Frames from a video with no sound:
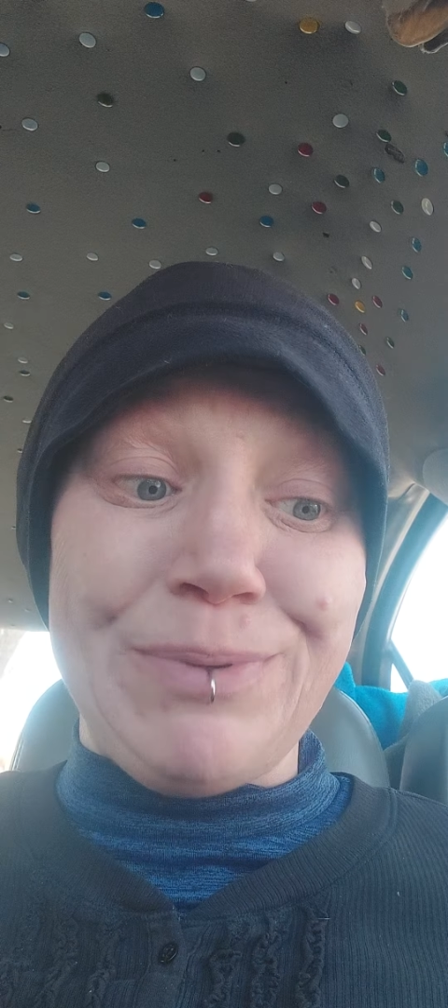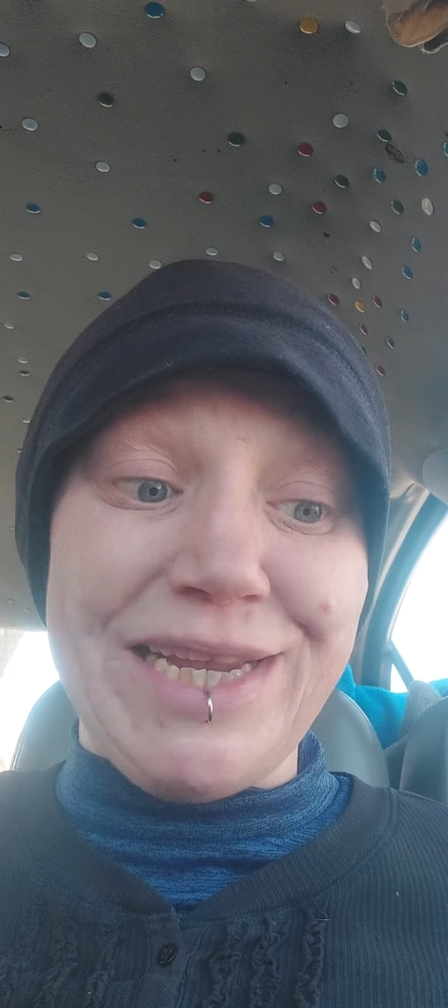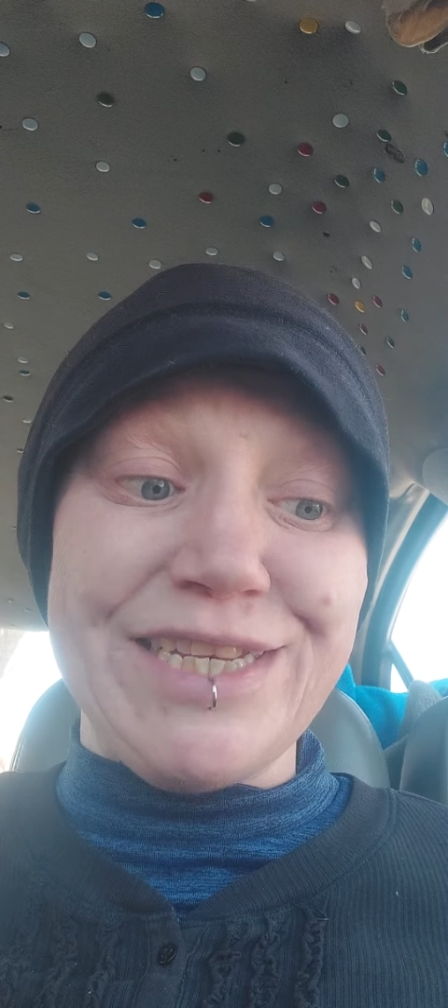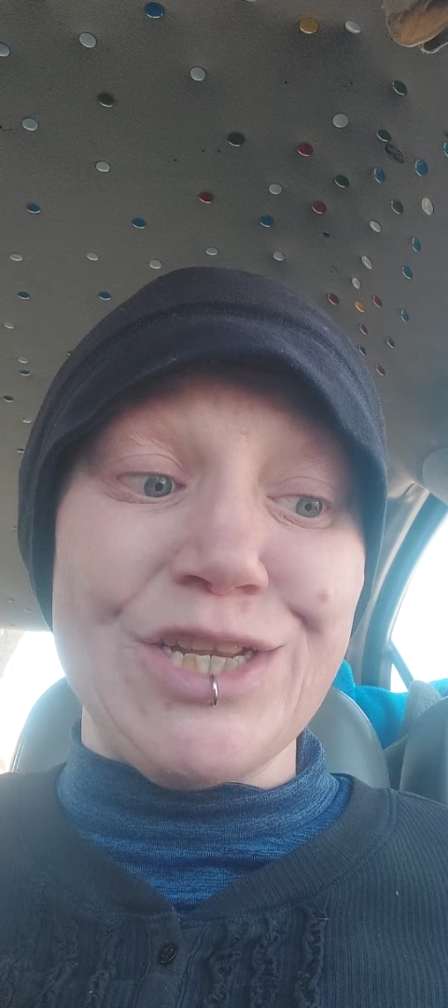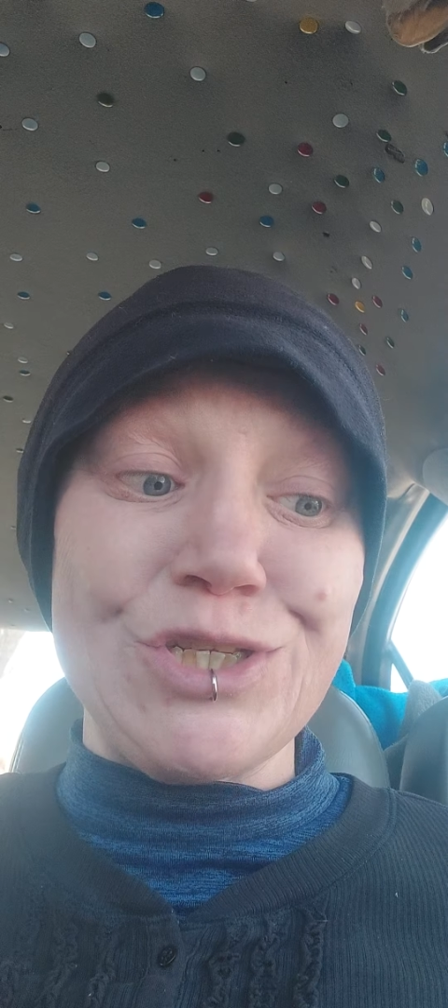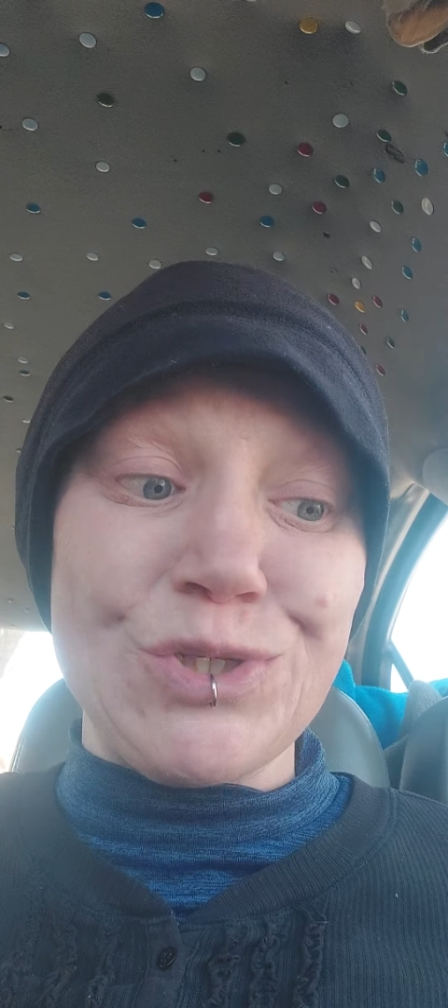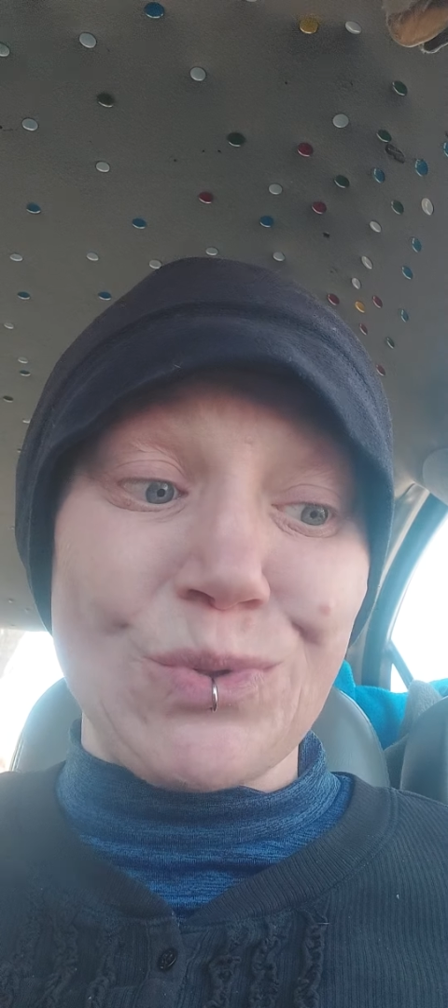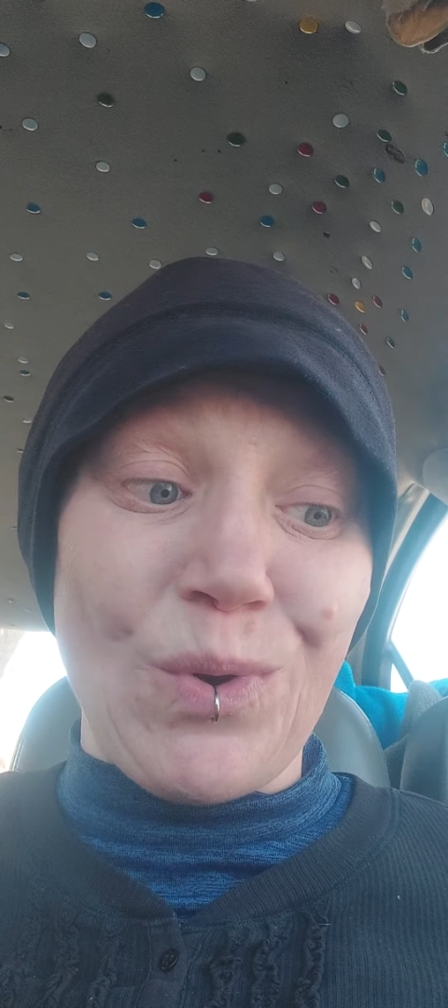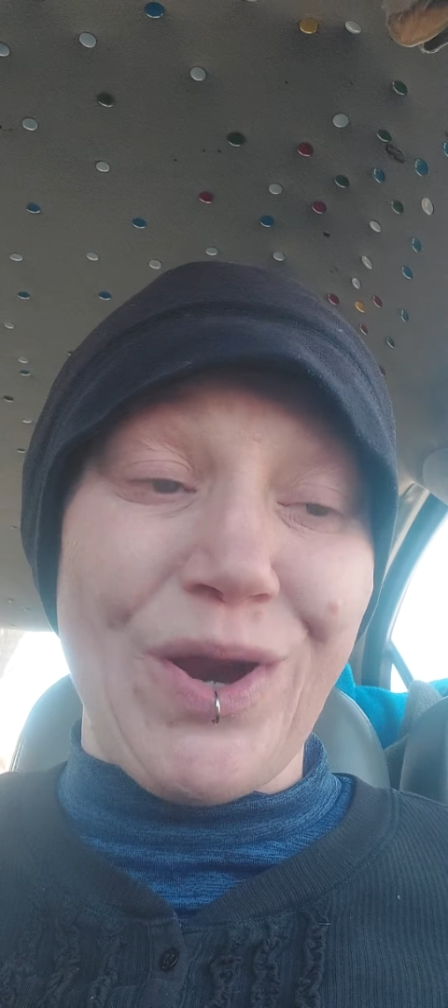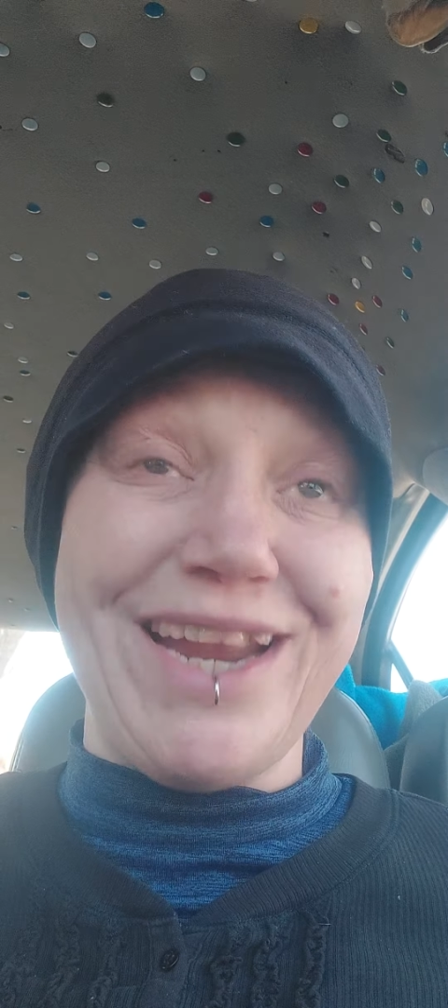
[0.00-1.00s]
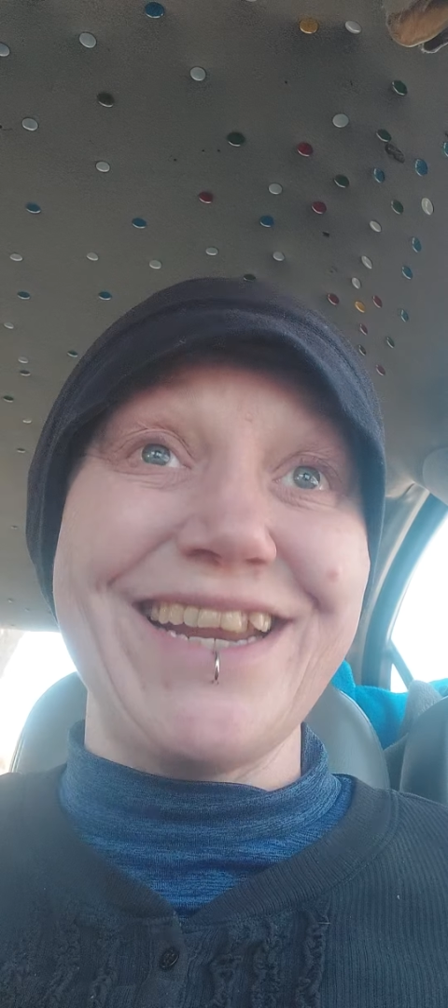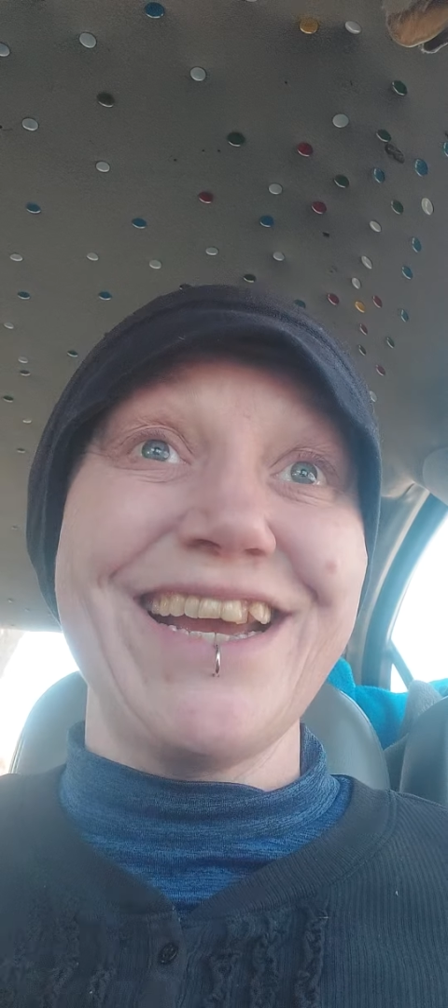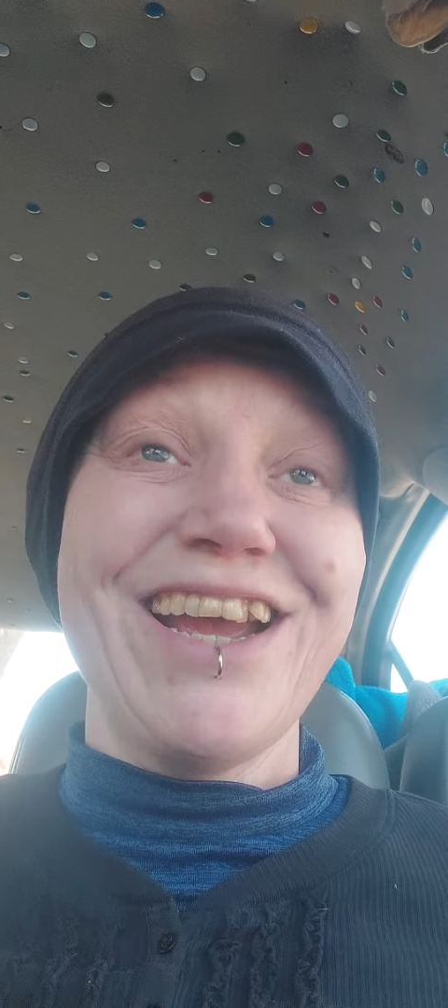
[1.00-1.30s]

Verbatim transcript: being destroyed,